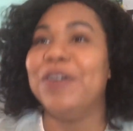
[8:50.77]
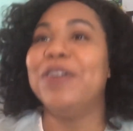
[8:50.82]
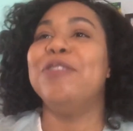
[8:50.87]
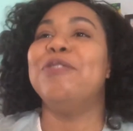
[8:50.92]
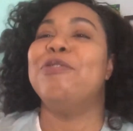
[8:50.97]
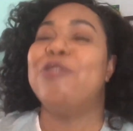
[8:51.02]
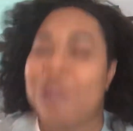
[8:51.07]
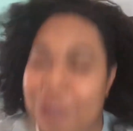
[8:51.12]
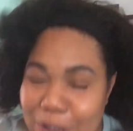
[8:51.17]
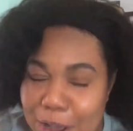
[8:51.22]

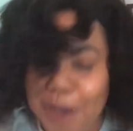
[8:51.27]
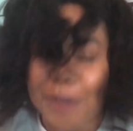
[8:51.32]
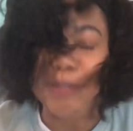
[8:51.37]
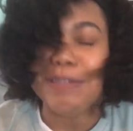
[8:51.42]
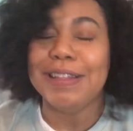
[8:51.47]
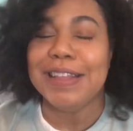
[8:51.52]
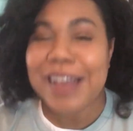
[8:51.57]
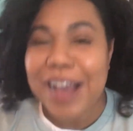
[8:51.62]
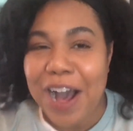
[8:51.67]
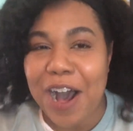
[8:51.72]
It's
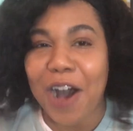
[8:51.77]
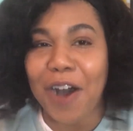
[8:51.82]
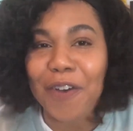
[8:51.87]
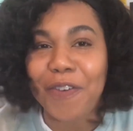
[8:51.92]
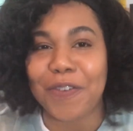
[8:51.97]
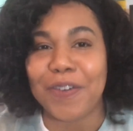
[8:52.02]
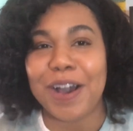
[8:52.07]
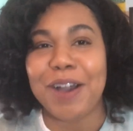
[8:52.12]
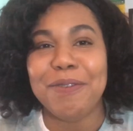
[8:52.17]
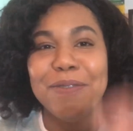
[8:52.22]
totally
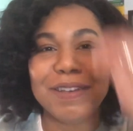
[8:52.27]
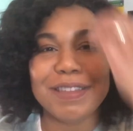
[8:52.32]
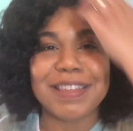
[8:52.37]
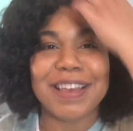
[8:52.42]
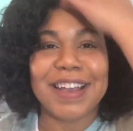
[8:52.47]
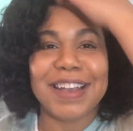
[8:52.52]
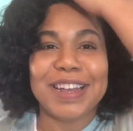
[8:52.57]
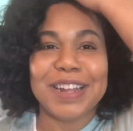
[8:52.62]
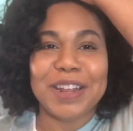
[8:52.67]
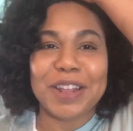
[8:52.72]
awful. I wish
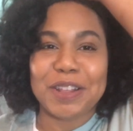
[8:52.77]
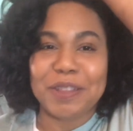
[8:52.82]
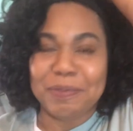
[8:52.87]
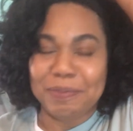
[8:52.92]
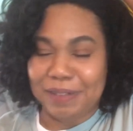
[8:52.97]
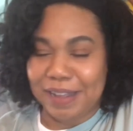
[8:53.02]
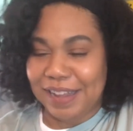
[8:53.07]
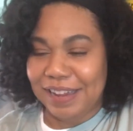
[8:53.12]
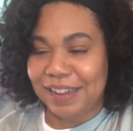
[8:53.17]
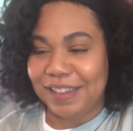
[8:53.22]
I could
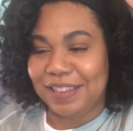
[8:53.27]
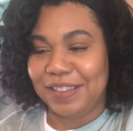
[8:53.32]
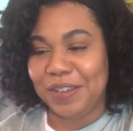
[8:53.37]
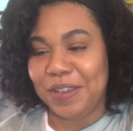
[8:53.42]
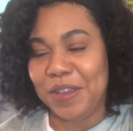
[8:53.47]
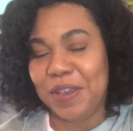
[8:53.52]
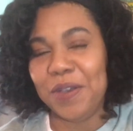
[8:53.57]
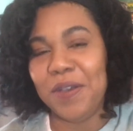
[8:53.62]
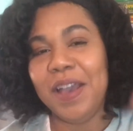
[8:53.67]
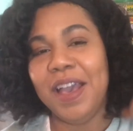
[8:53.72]
explain it to
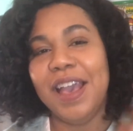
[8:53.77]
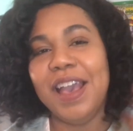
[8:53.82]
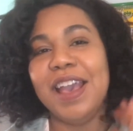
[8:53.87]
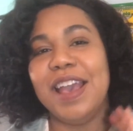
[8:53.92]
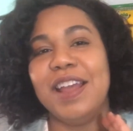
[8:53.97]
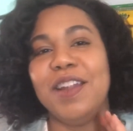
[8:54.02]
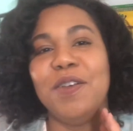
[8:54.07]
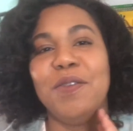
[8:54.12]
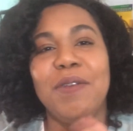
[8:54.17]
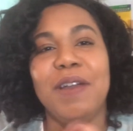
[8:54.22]
you
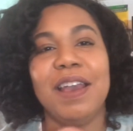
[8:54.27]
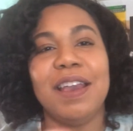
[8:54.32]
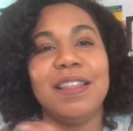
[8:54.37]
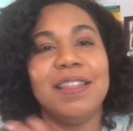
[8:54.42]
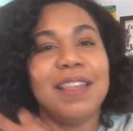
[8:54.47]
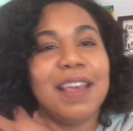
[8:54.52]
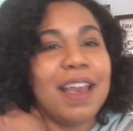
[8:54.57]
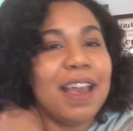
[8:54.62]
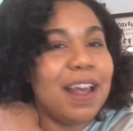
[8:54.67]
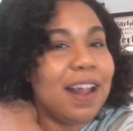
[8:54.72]
in a way
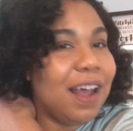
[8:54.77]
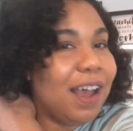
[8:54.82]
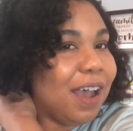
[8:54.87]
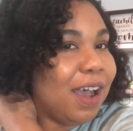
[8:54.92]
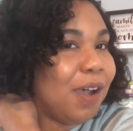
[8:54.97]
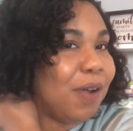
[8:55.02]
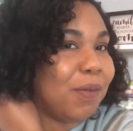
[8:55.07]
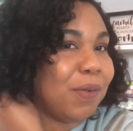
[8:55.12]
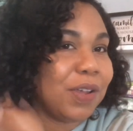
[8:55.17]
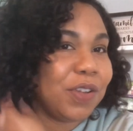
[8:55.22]

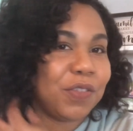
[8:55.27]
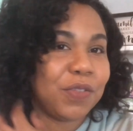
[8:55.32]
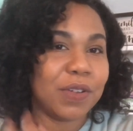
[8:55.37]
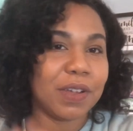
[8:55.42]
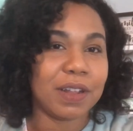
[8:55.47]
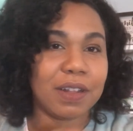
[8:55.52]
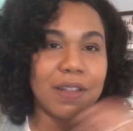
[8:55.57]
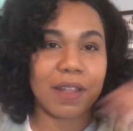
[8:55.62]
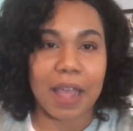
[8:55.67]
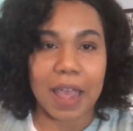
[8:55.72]
that
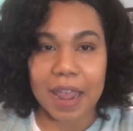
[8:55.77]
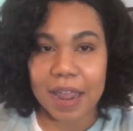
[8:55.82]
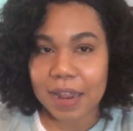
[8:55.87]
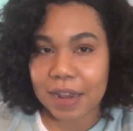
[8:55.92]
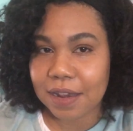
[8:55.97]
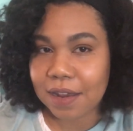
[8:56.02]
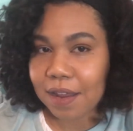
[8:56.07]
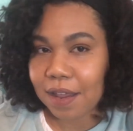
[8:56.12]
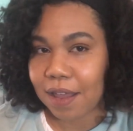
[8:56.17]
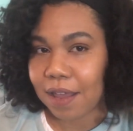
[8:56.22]
would
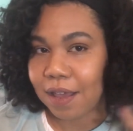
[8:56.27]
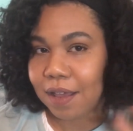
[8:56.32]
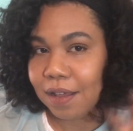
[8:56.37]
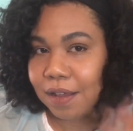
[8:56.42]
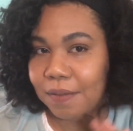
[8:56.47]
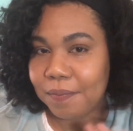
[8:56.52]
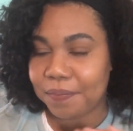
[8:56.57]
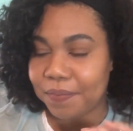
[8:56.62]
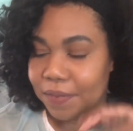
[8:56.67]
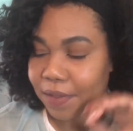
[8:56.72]

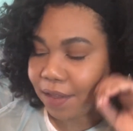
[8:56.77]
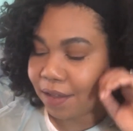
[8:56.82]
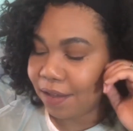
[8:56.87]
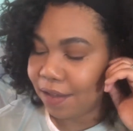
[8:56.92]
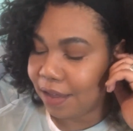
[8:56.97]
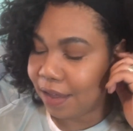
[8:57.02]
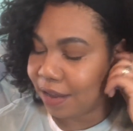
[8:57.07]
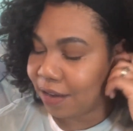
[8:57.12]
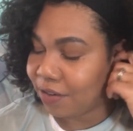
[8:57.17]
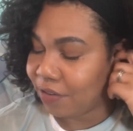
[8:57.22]
ingrain
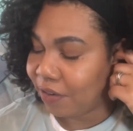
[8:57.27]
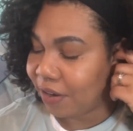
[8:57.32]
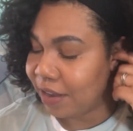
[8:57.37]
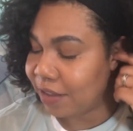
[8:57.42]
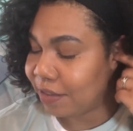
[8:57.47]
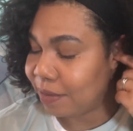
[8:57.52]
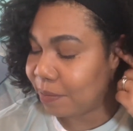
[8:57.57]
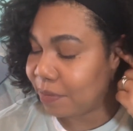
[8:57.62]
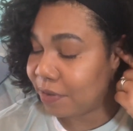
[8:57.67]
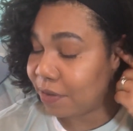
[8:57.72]

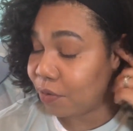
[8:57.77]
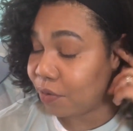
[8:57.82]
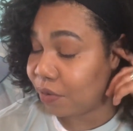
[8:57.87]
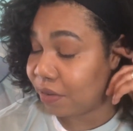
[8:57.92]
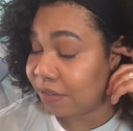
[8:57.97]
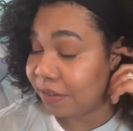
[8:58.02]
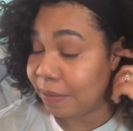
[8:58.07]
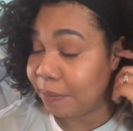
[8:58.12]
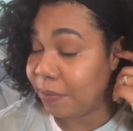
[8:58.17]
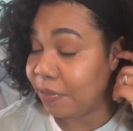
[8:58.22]
some sort of
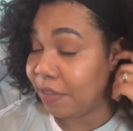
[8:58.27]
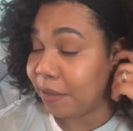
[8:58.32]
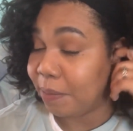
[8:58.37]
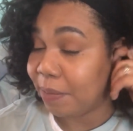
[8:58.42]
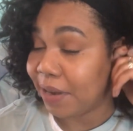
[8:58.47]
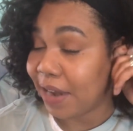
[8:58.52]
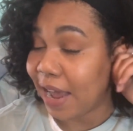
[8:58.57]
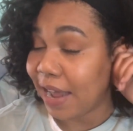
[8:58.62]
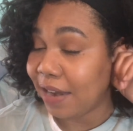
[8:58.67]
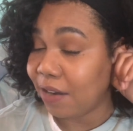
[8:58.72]
sympathy,
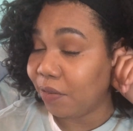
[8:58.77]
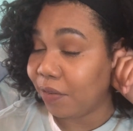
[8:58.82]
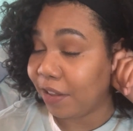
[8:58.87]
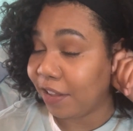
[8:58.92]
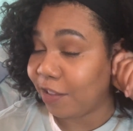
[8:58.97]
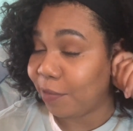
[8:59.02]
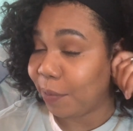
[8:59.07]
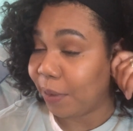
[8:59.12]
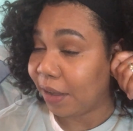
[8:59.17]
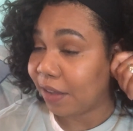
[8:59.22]
but I don't
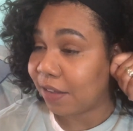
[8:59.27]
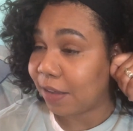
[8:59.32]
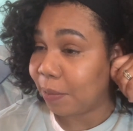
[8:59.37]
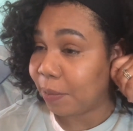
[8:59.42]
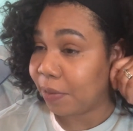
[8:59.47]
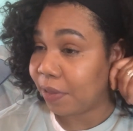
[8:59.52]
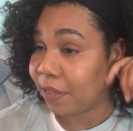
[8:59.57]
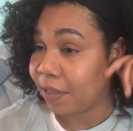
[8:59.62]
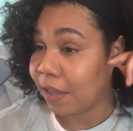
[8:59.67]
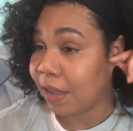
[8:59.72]
expect
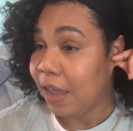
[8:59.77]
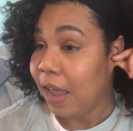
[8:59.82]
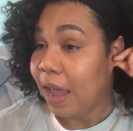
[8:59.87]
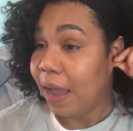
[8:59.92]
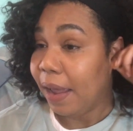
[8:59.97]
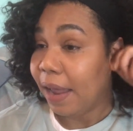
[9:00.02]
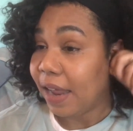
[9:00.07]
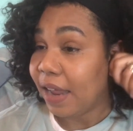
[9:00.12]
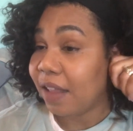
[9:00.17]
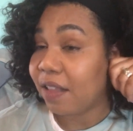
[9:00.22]
sympathy.
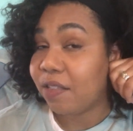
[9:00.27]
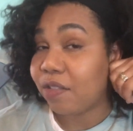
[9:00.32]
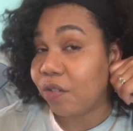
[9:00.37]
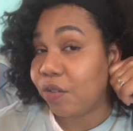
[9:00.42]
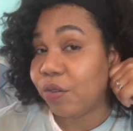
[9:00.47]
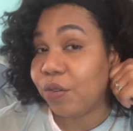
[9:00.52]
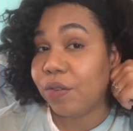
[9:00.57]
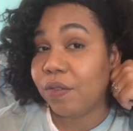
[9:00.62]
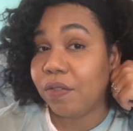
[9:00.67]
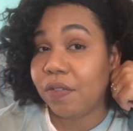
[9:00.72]
It's the
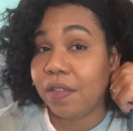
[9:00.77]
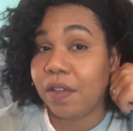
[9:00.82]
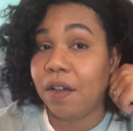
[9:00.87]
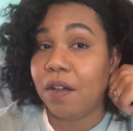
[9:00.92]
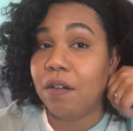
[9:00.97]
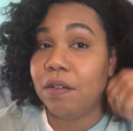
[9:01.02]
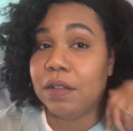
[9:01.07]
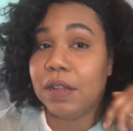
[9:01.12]
truth, though.